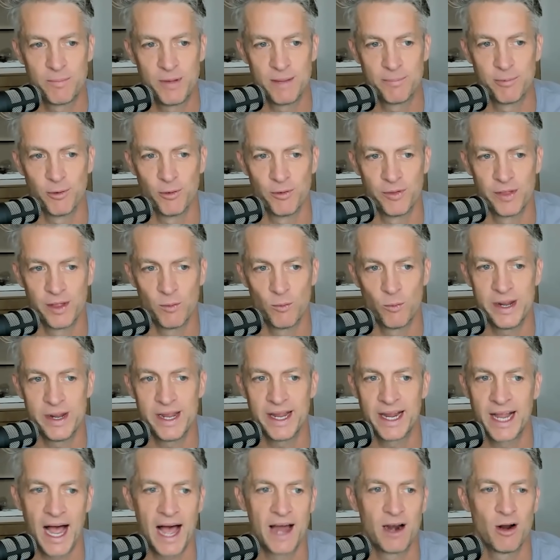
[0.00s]
people that
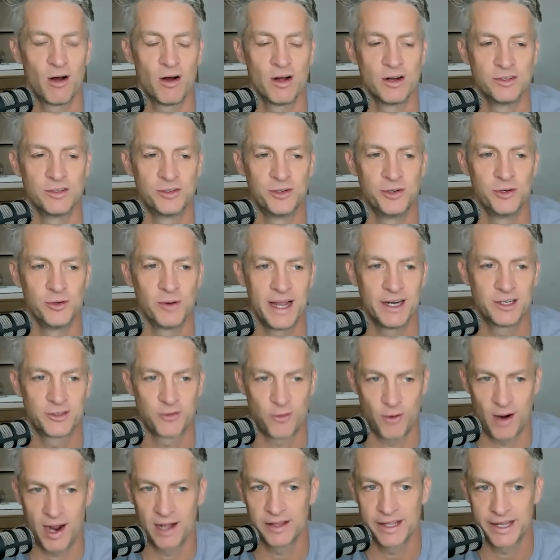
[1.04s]
we got onto a
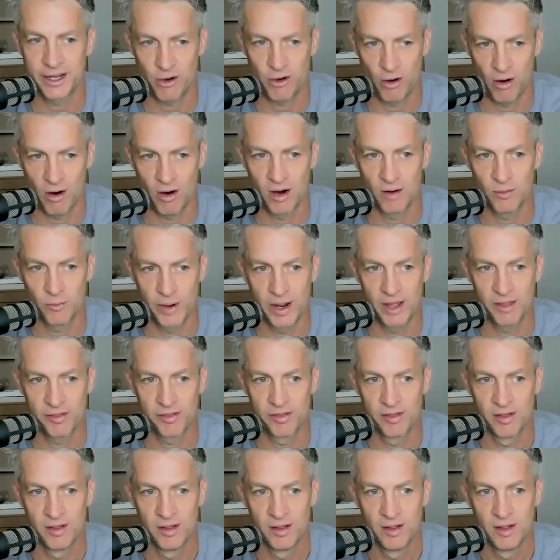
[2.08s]
trolley car
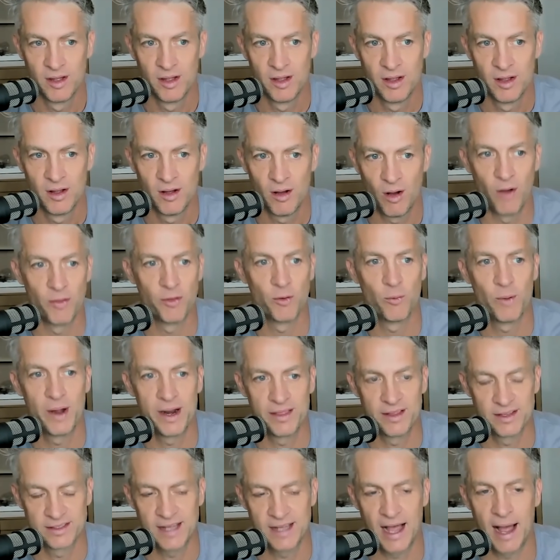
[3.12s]
with on the way
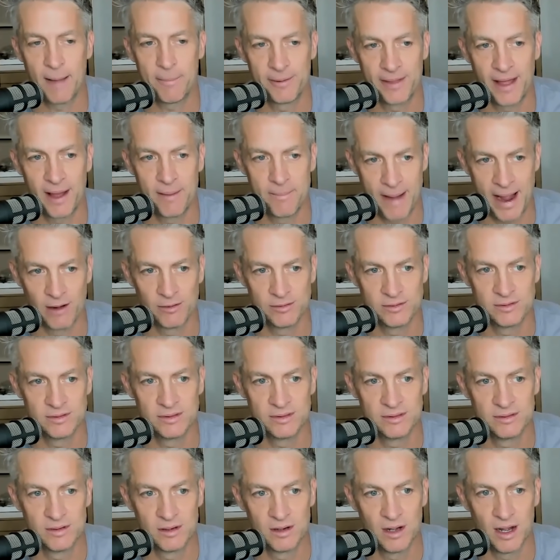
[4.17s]
to the top of that
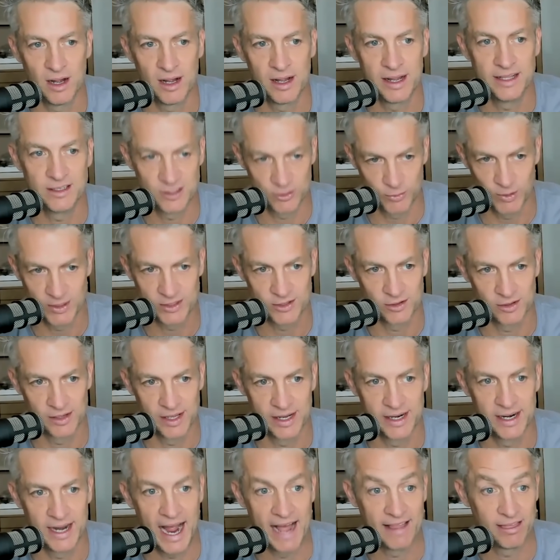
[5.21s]
mountain uh, in
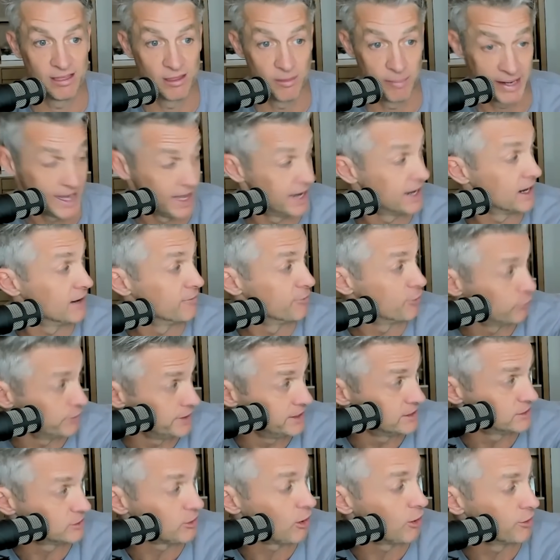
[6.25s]
Switzerland at the beginning of the
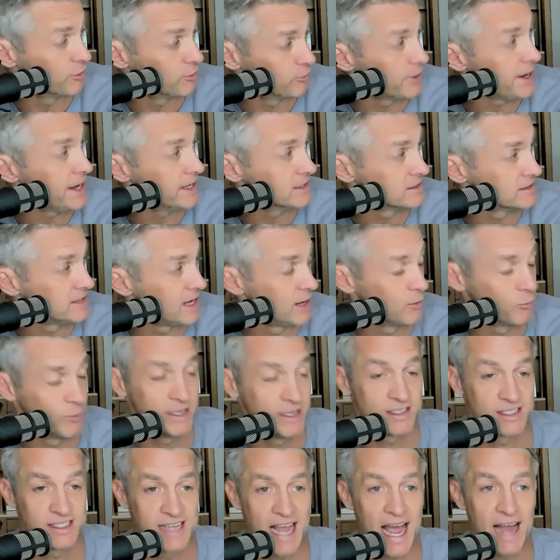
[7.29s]
restart of the mm-hmm. race. And we
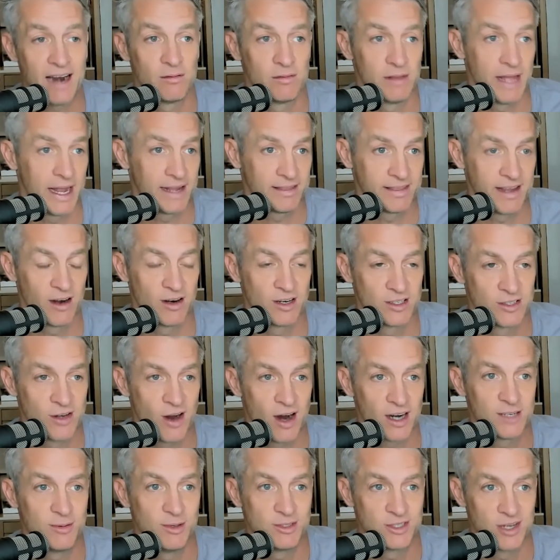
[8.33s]
sat like there and
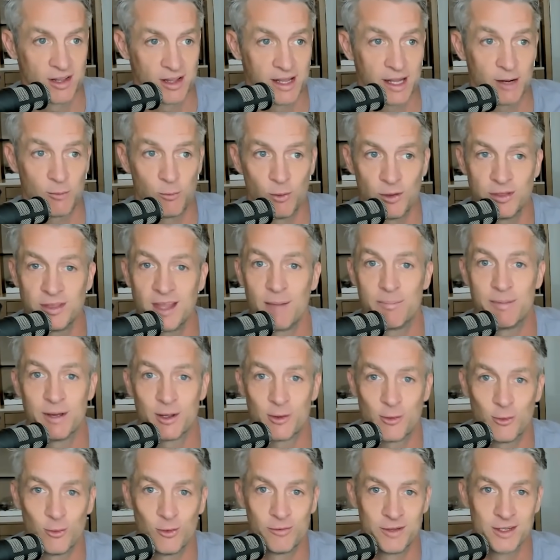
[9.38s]
talked to each other, like, wouldn't that be
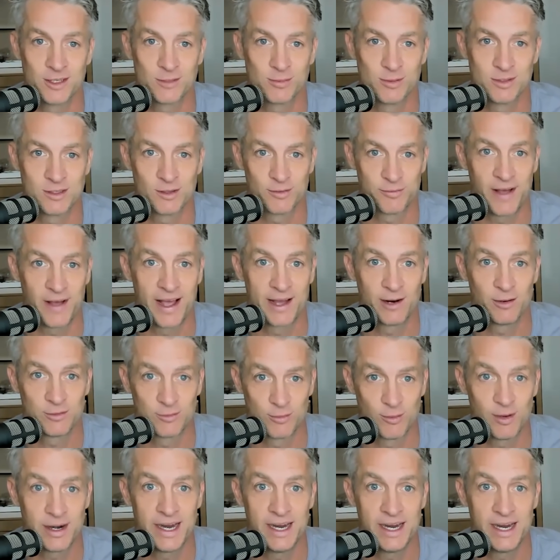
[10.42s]
cool if this was the final three?